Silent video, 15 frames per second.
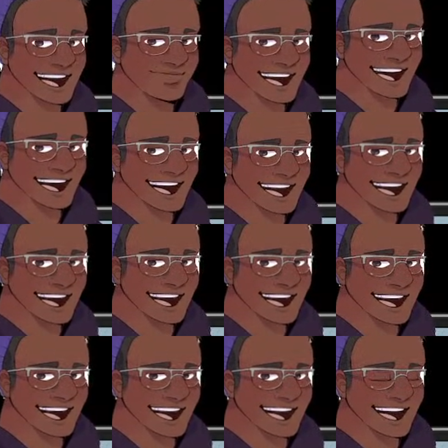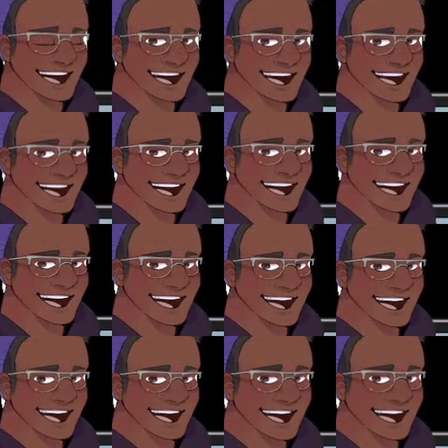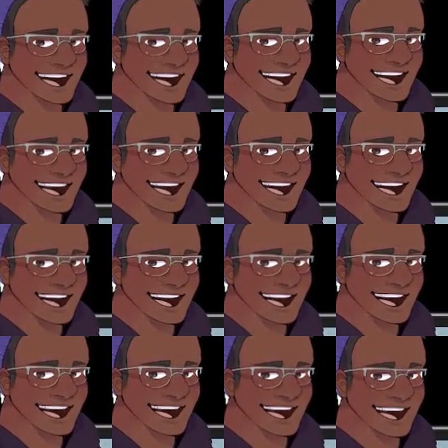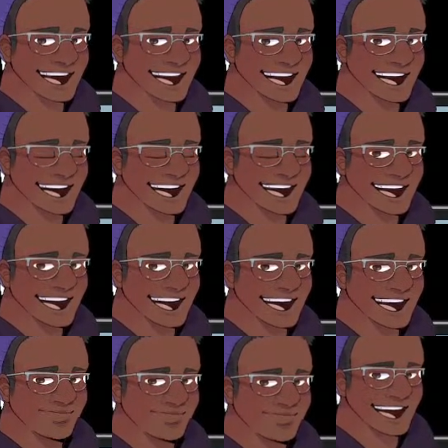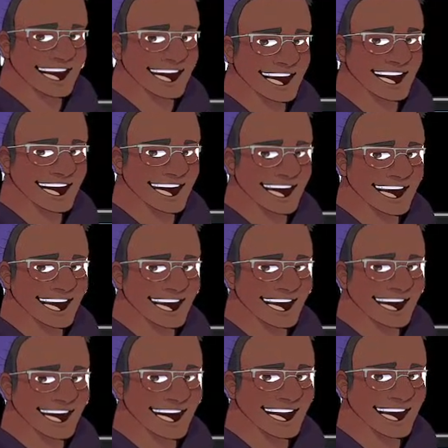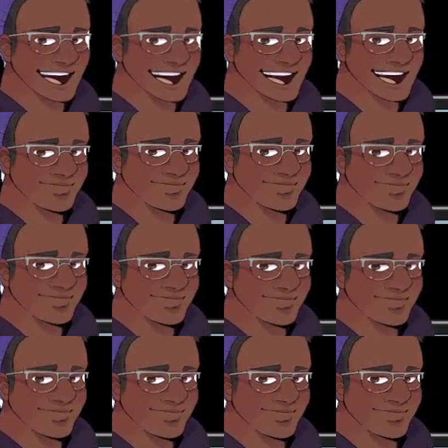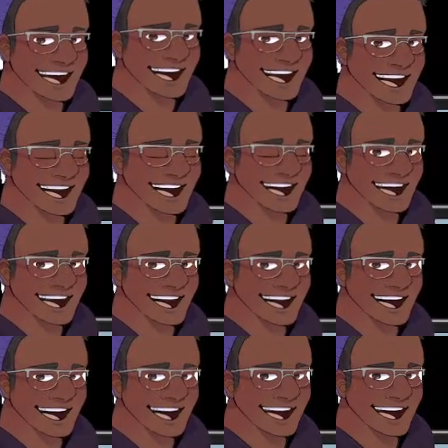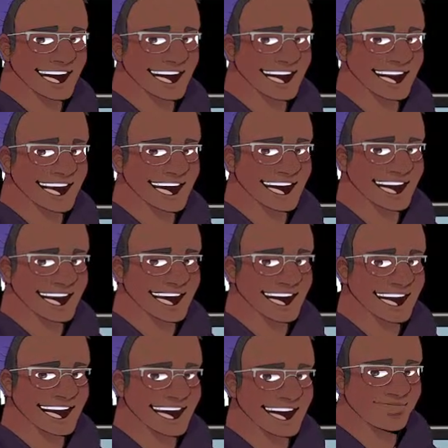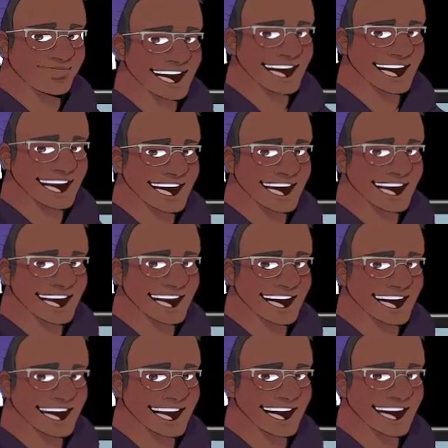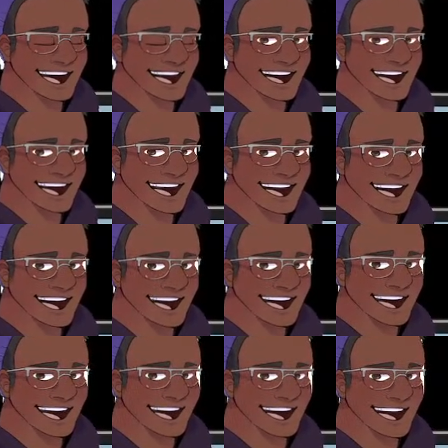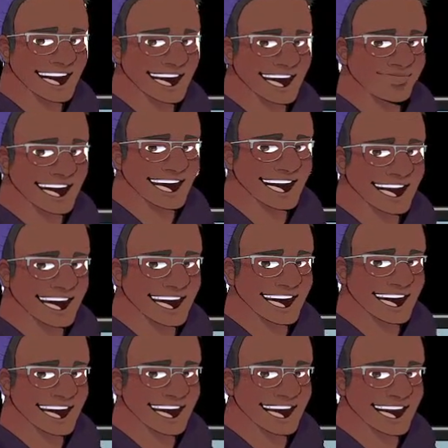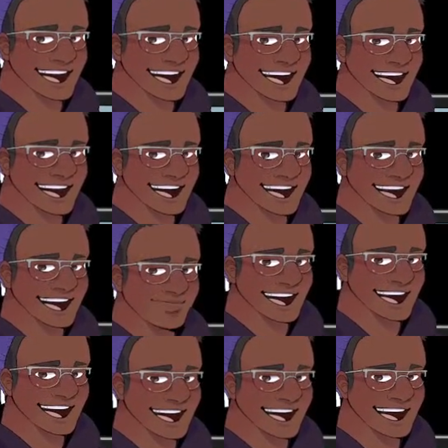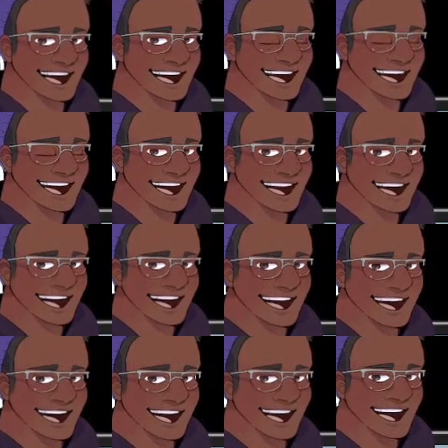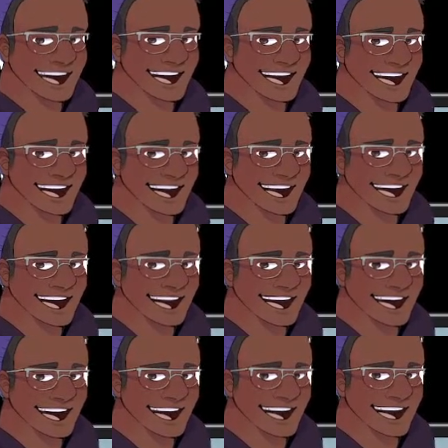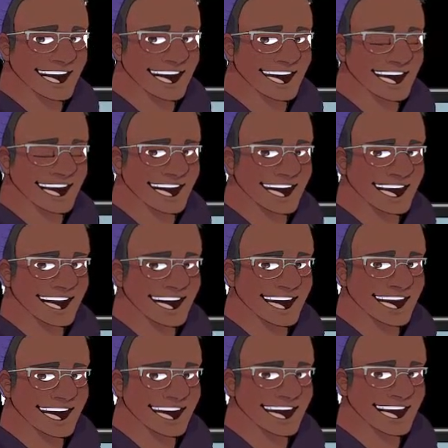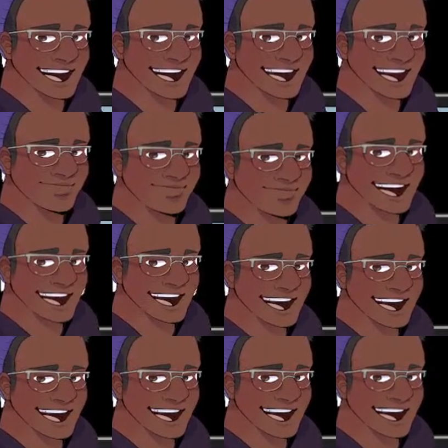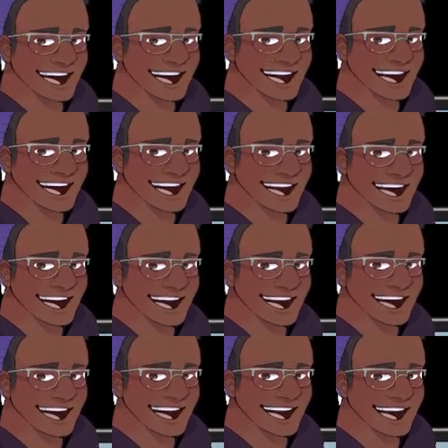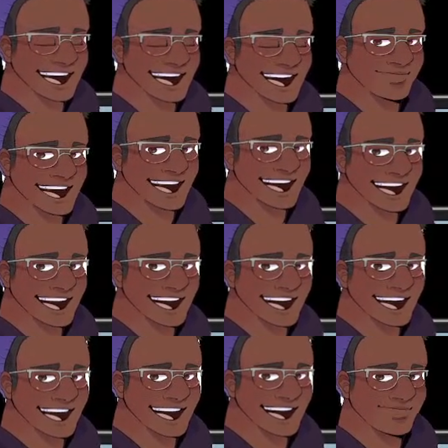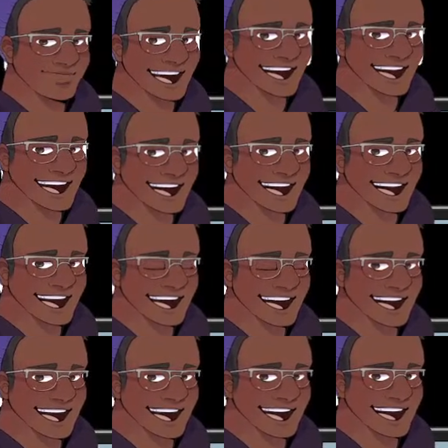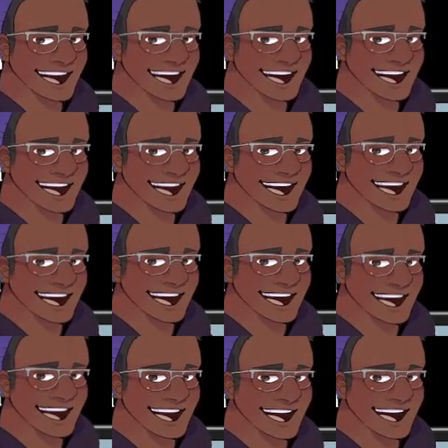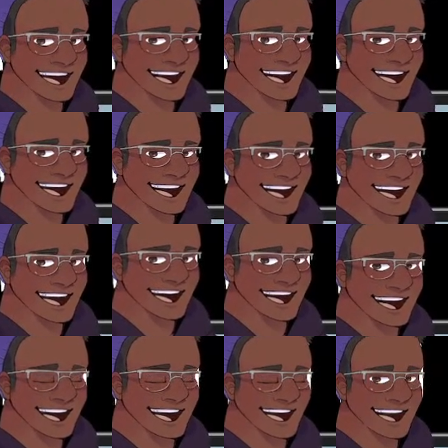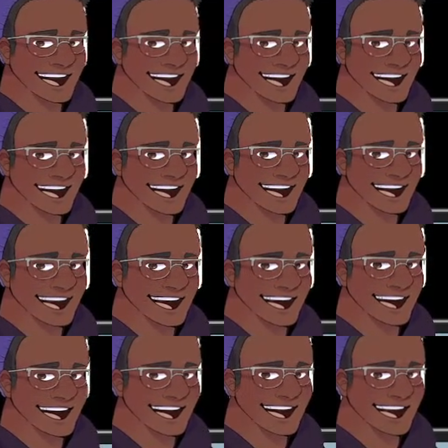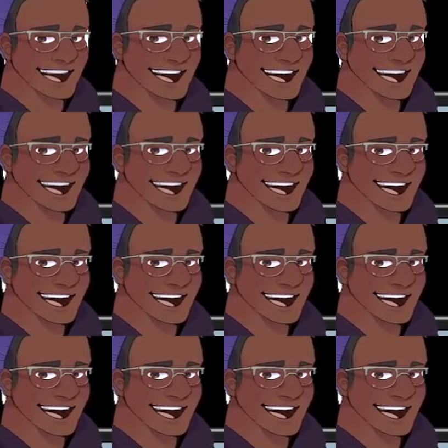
A million is fucking nothing. It's not $1 million they're giving them. They're giving them billions of dollars. With a B, okay? B on my, ice on my wrist, billions in my pocket. That's what they're giving these fucking dickheads, right? They're giving them billions of dollars. And so when they hand over this billions of dollars, they invest this money knowing it's going to go to a loss.